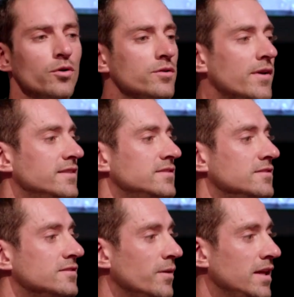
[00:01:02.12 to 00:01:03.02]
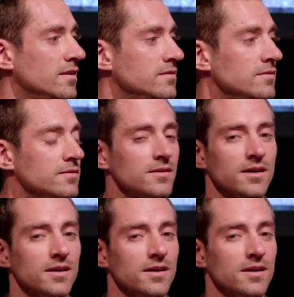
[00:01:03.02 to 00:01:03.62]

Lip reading: born and raised in Sweden.